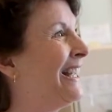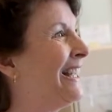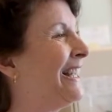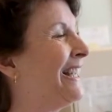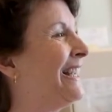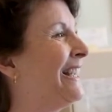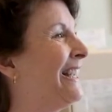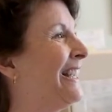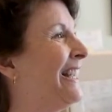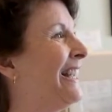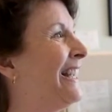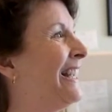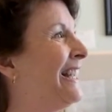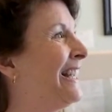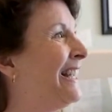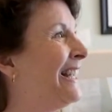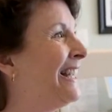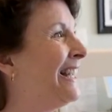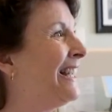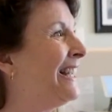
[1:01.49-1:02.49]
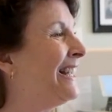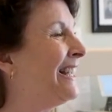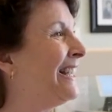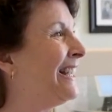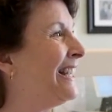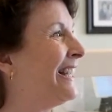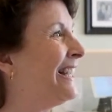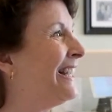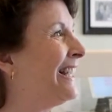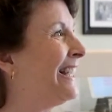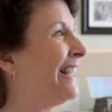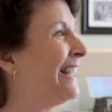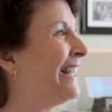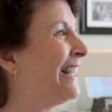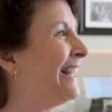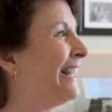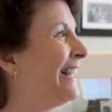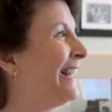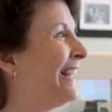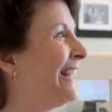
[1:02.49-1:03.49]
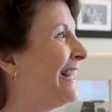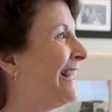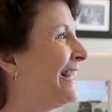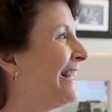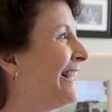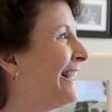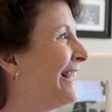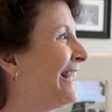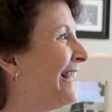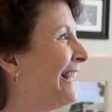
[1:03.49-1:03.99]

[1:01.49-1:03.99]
This person isn't speaking.